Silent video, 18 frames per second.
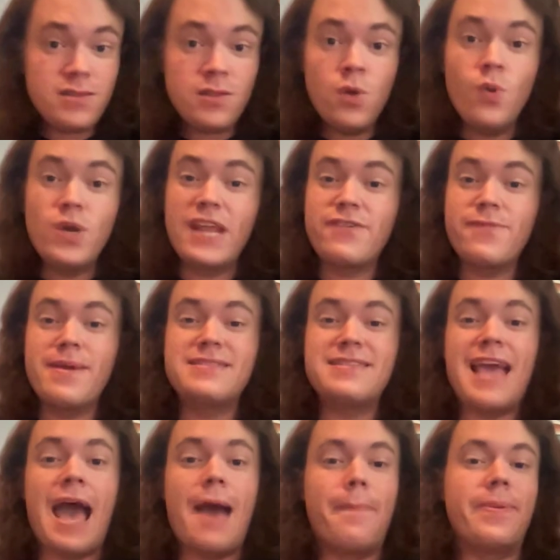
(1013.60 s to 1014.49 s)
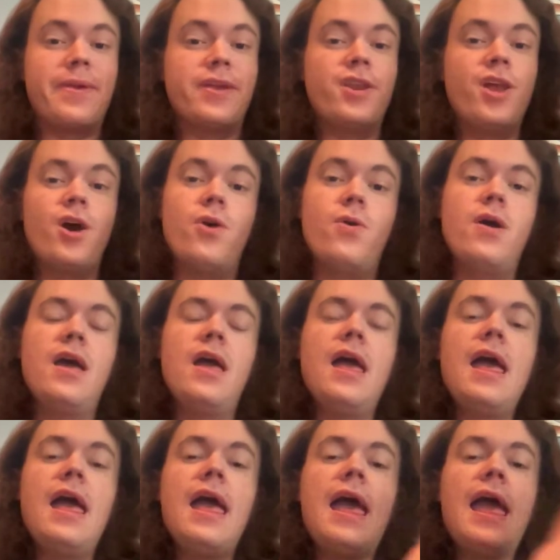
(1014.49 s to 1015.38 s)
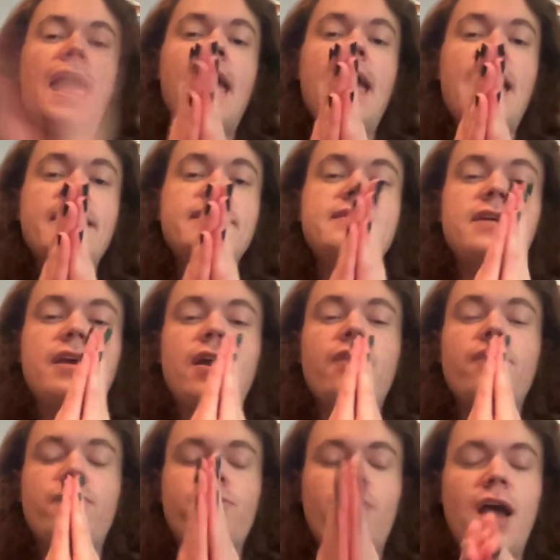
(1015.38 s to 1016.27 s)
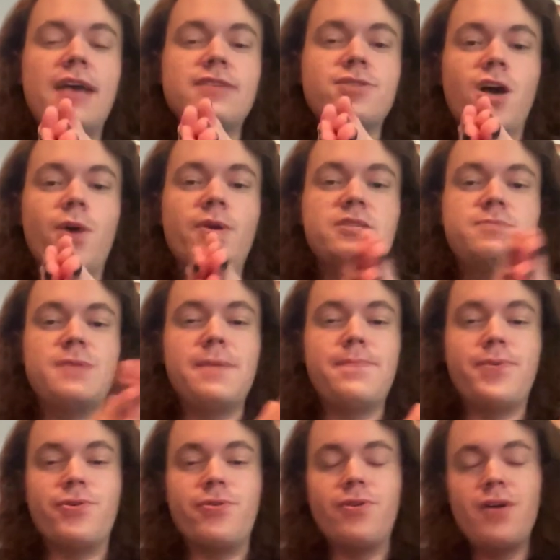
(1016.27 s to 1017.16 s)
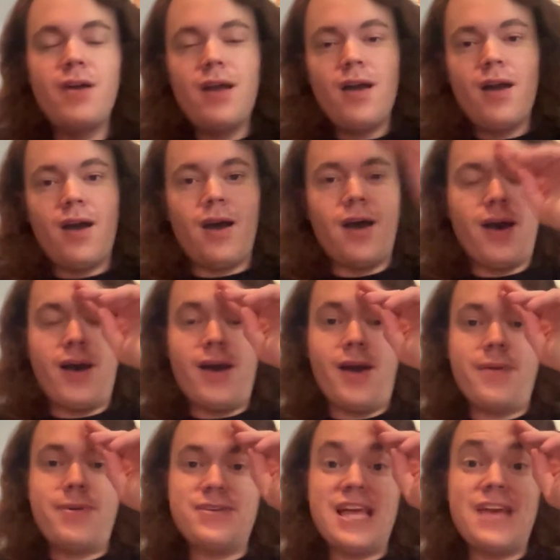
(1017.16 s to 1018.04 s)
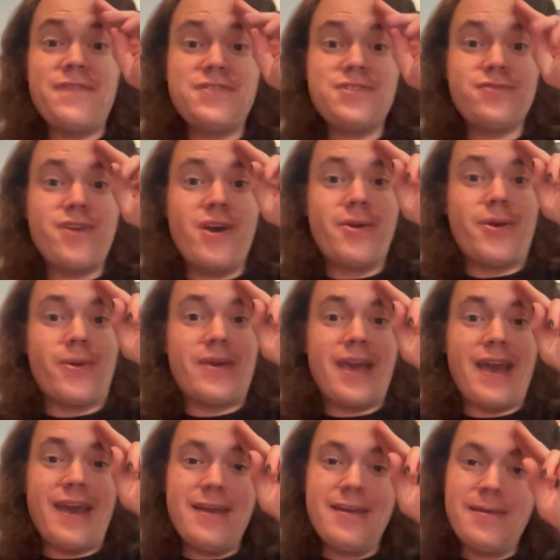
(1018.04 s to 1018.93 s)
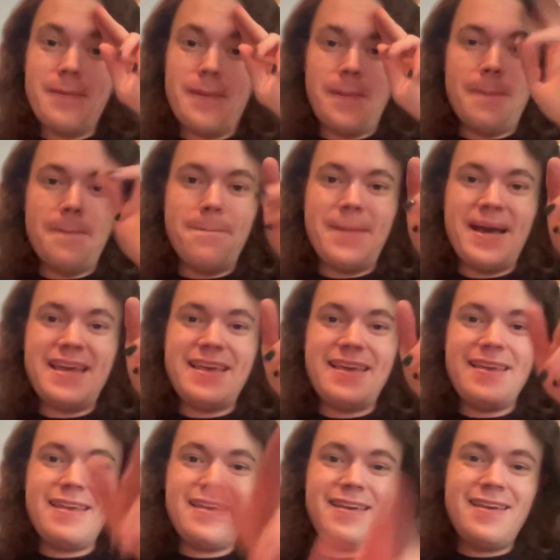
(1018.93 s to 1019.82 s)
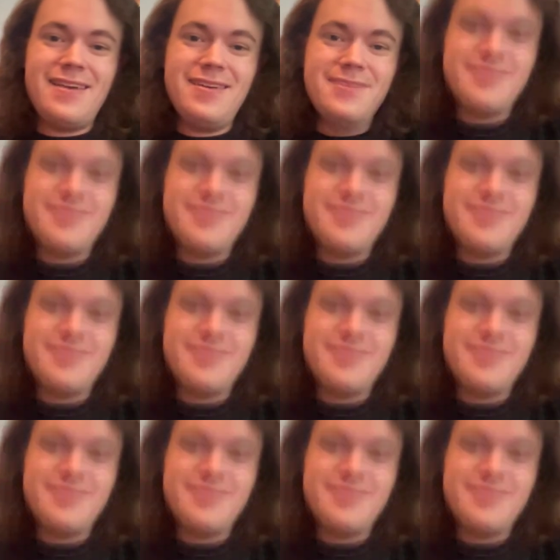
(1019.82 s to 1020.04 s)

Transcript: whatever makes you happy, you know? And as always, people, your life is your own, okay? Bye!